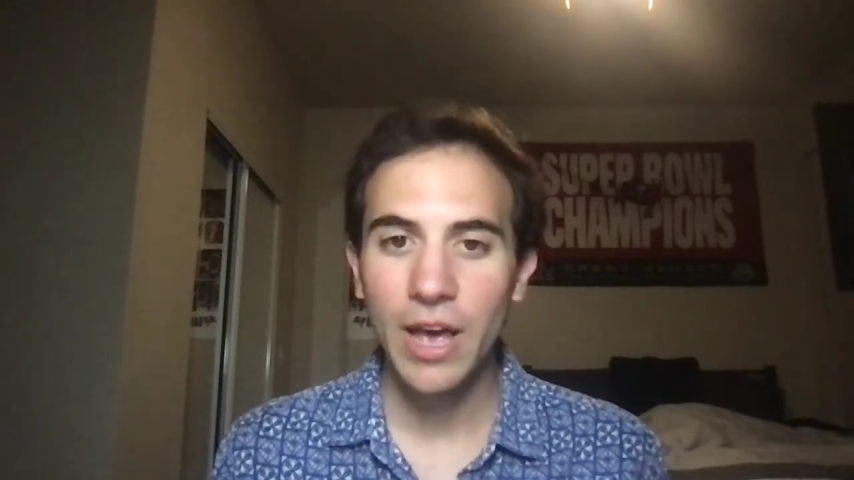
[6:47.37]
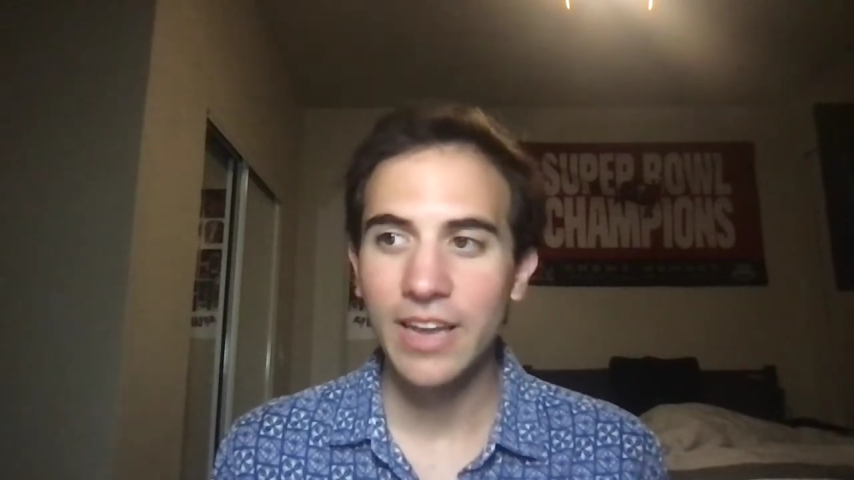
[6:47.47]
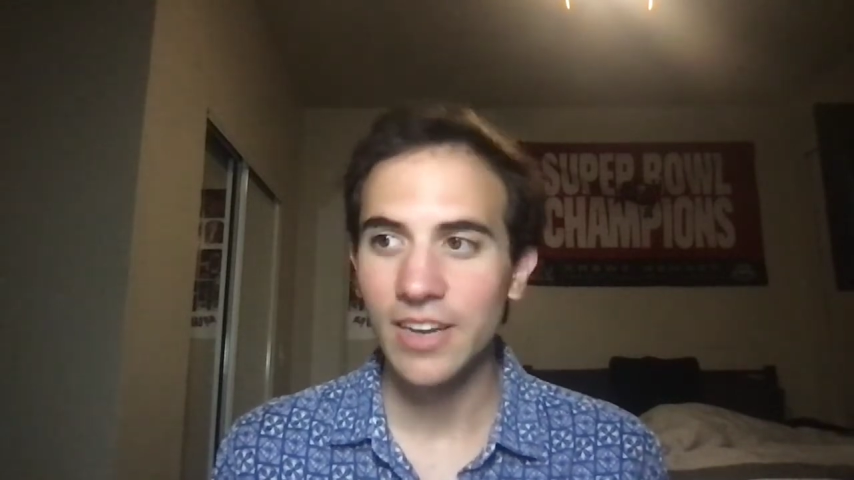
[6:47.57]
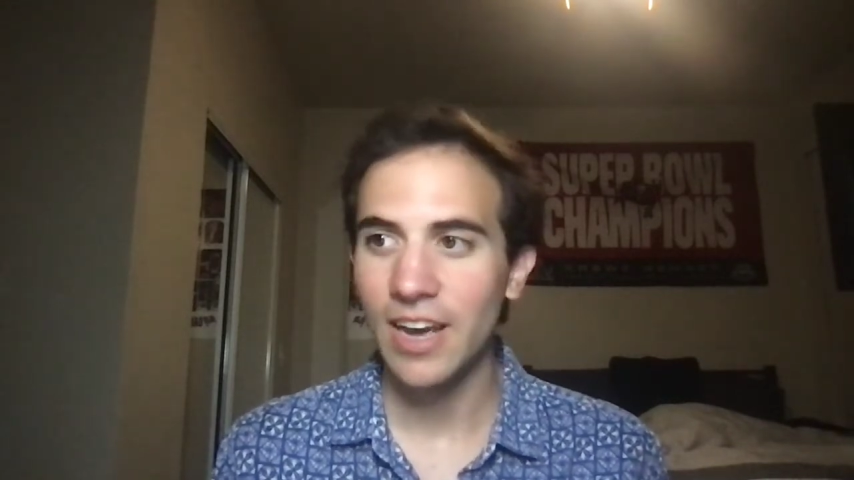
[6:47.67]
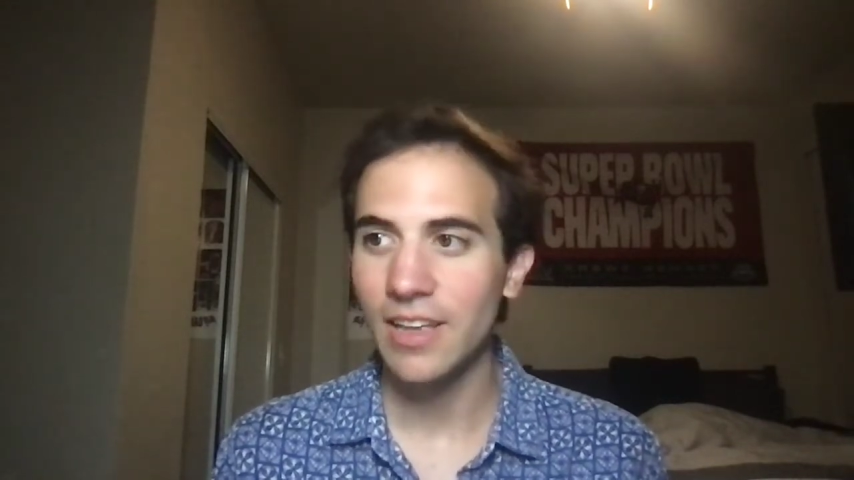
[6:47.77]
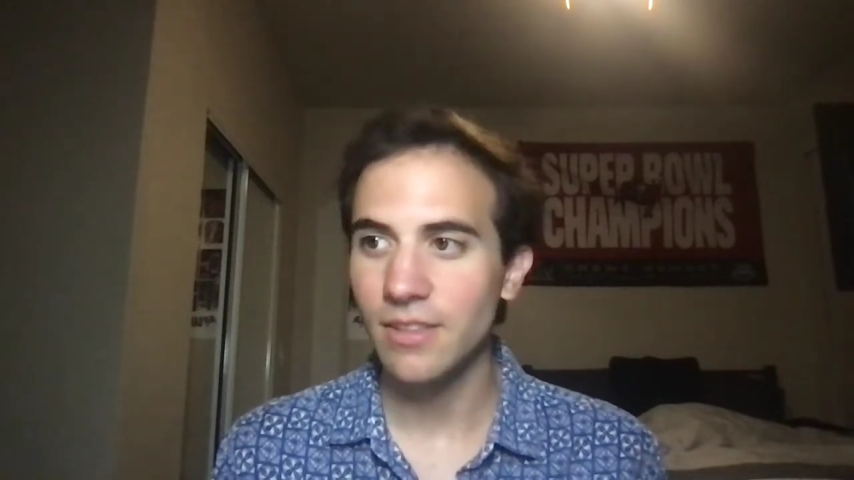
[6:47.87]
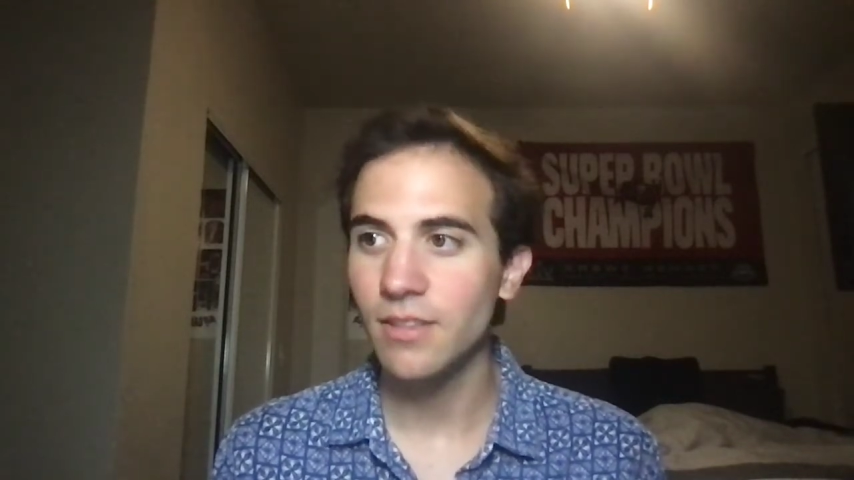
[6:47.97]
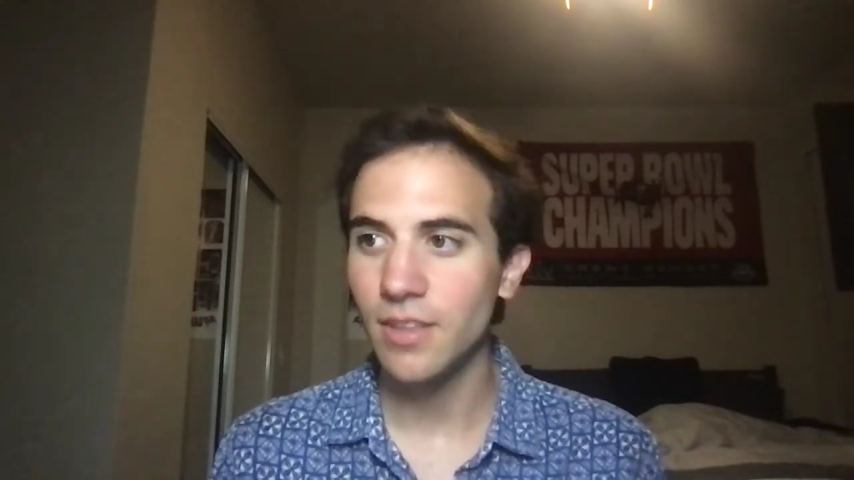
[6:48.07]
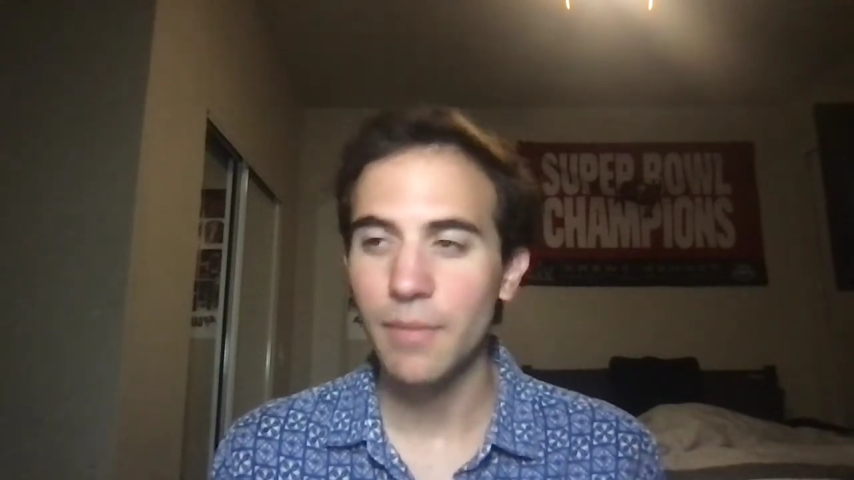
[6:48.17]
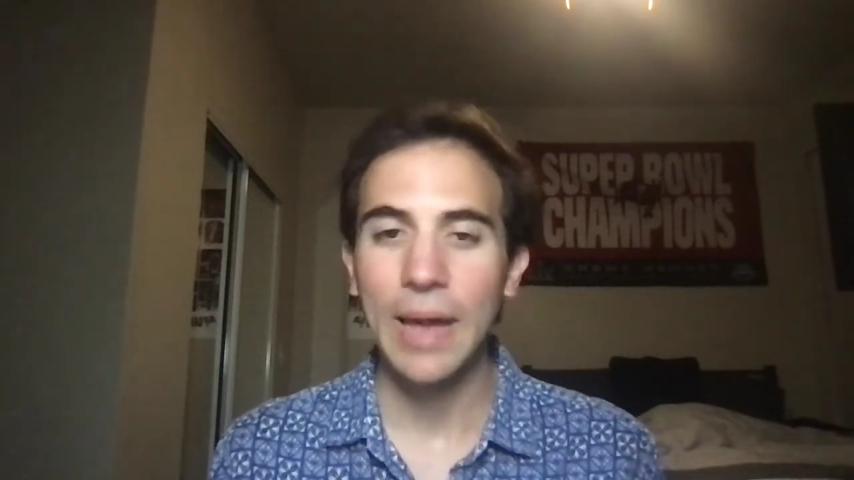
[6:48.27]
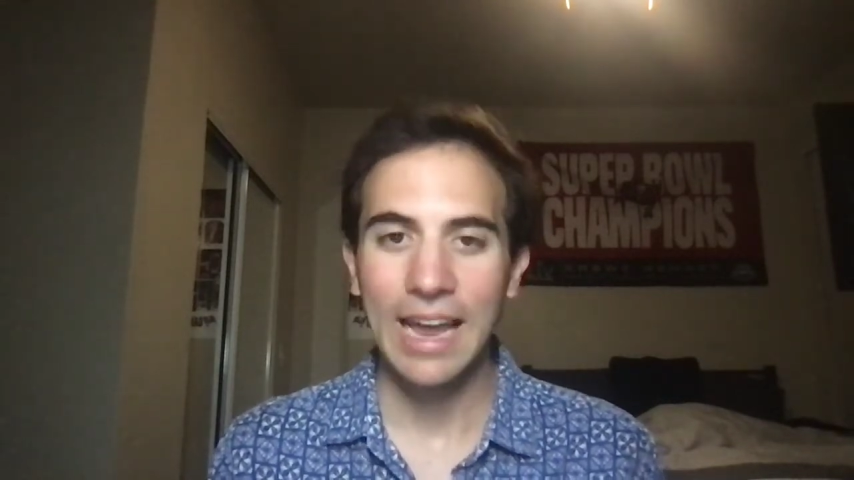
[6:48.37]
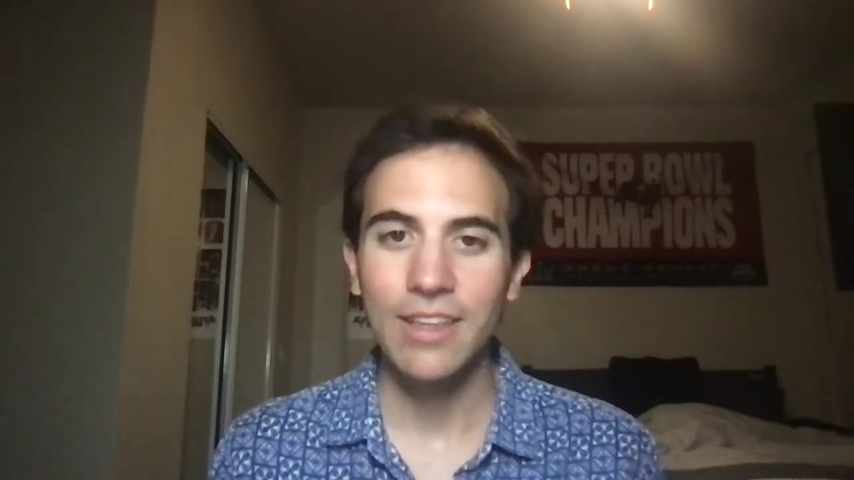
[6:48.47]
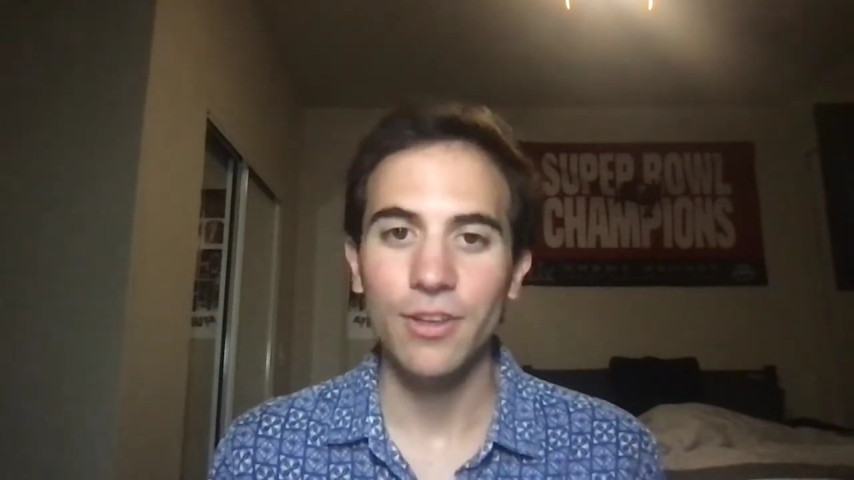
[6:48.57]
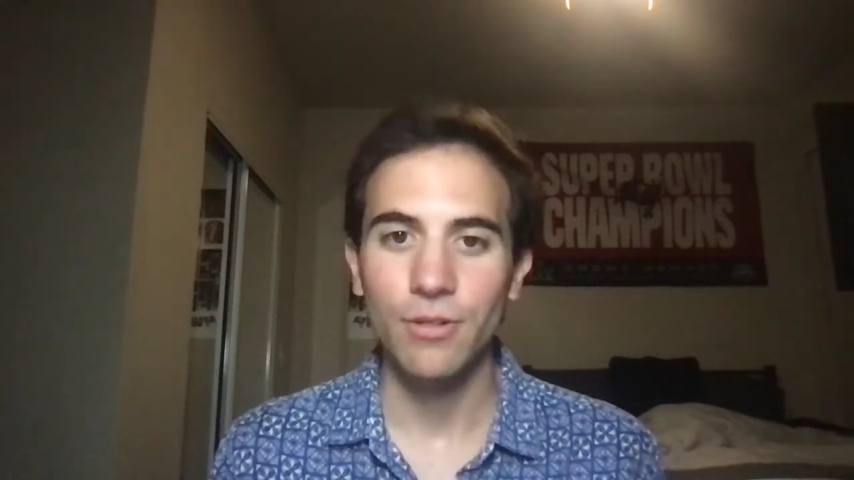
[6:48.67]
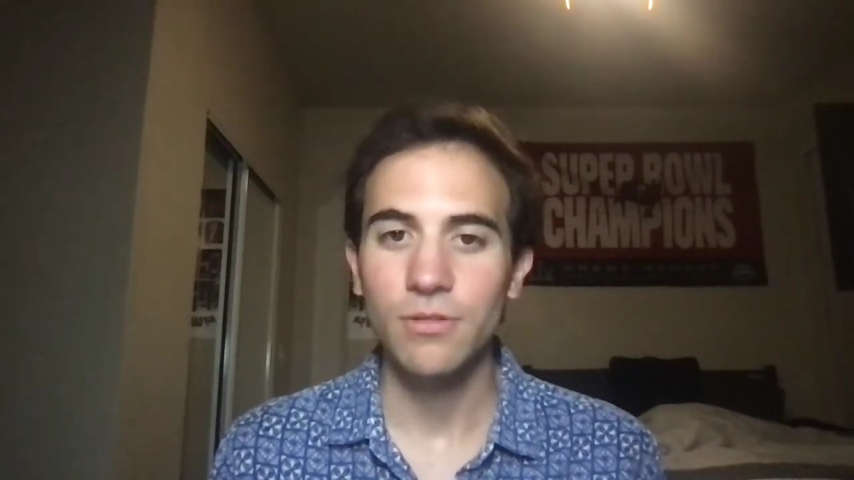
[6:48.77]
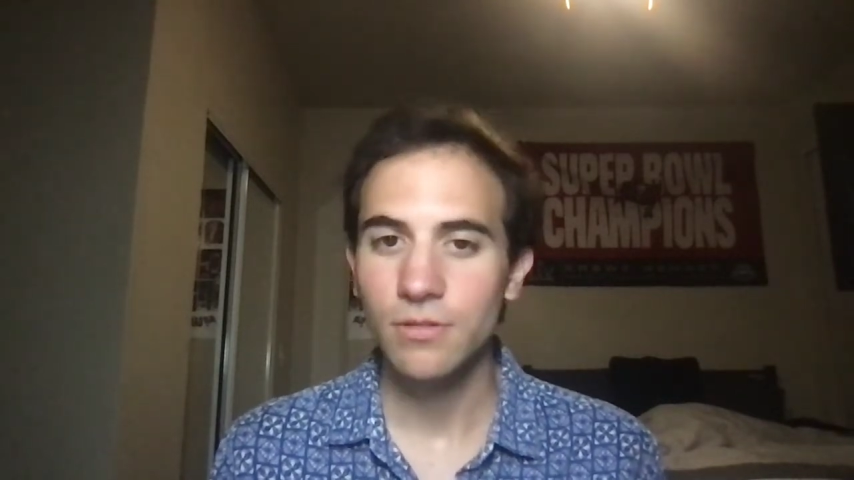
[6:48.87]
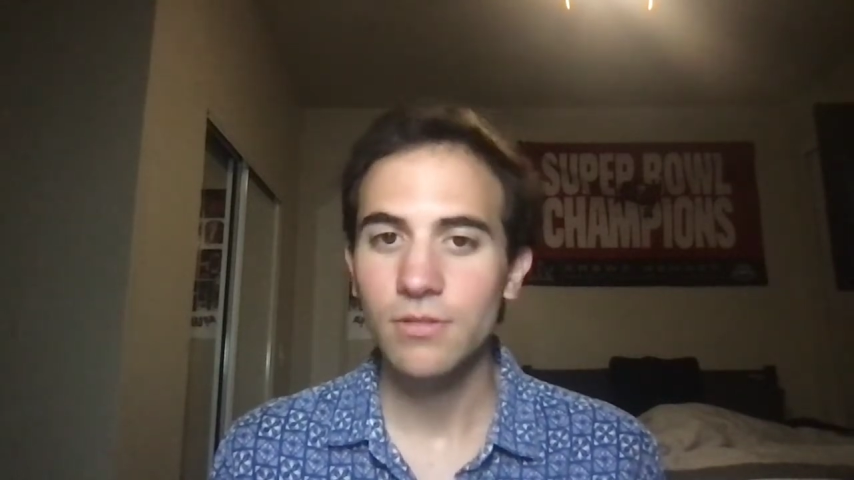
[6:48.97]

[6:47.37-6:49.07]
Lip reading: and I get mad at you.